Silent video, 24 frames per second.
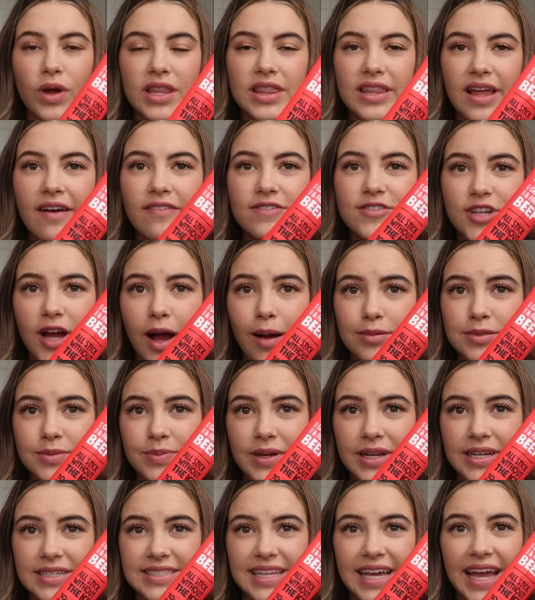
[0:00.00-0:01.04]
We love Chomps
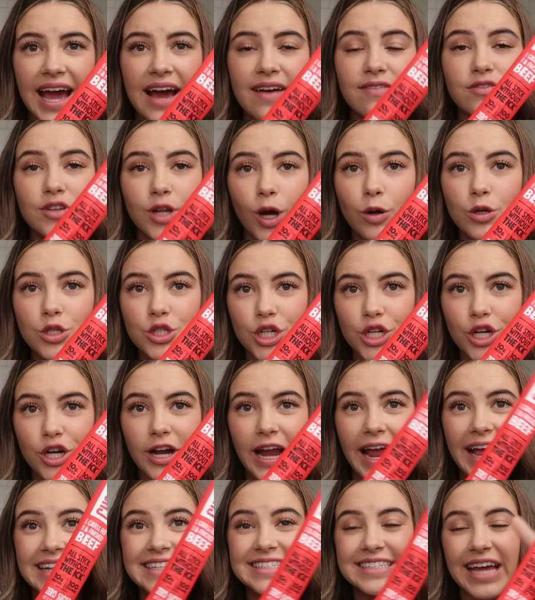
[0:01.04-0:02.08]
because they have no
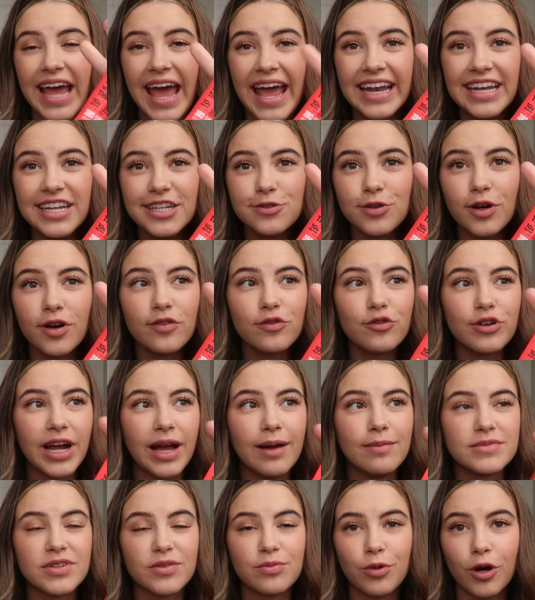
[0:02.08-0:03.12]
sugar and 10 to 12
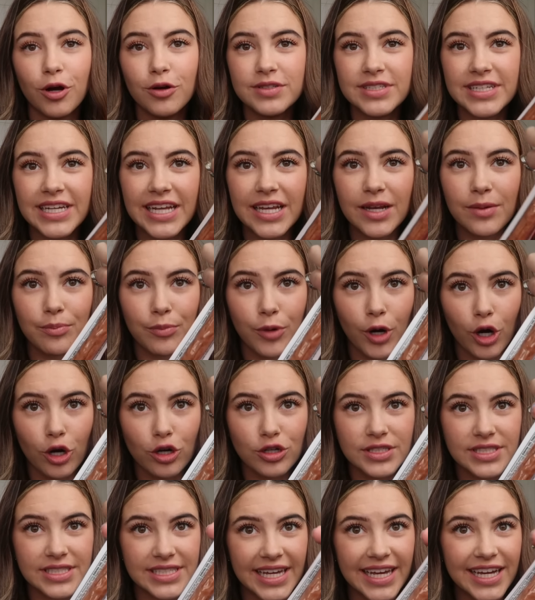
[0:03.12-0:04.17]
grams of protein
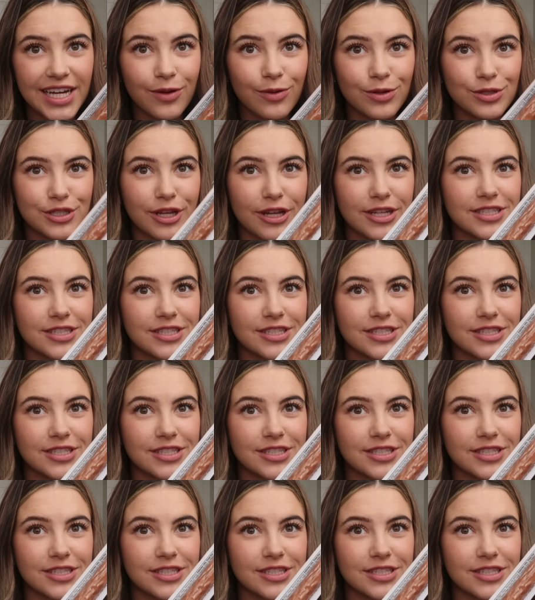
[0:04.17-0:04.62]
per stick, which